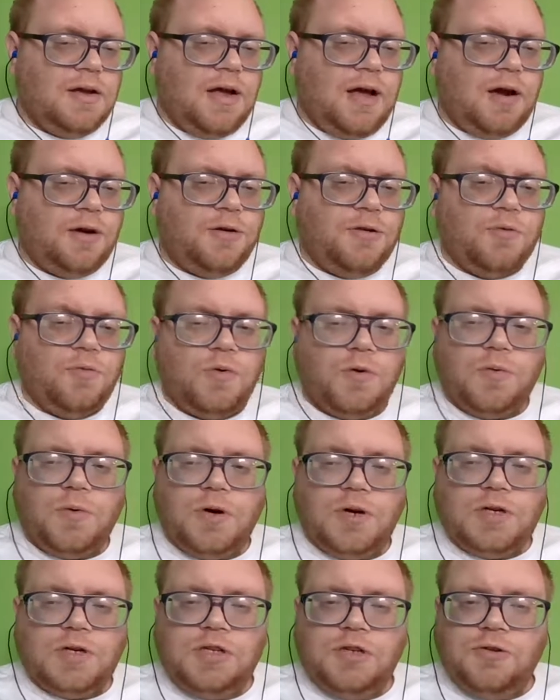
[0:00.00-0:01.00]
out of the
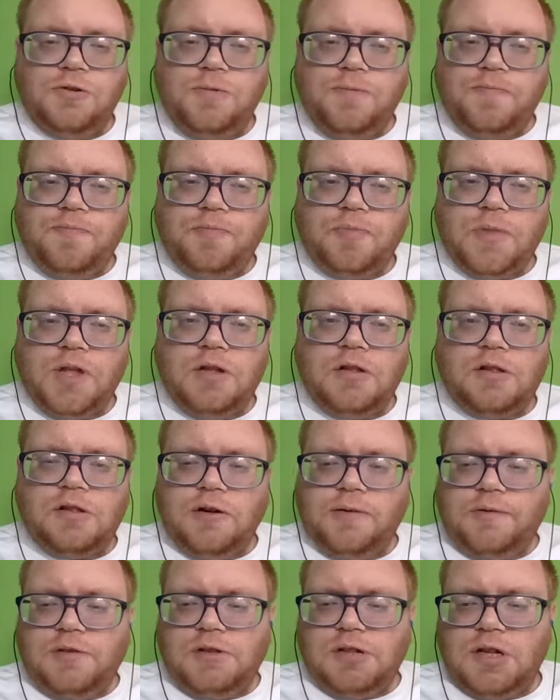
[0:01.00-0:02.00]
woodwork too in
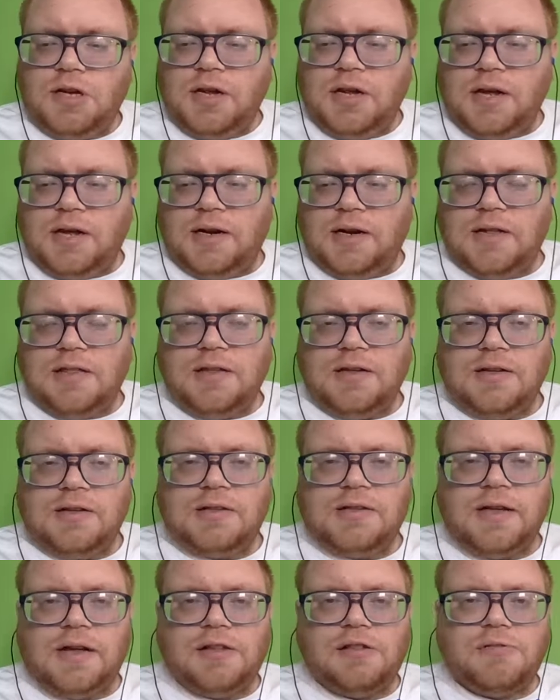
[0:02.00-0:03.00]
Surf City, and I think
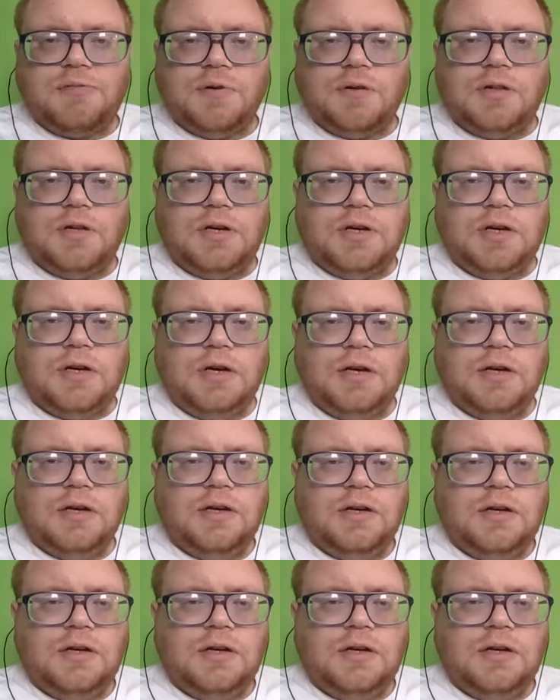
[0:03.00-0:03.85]
that that's really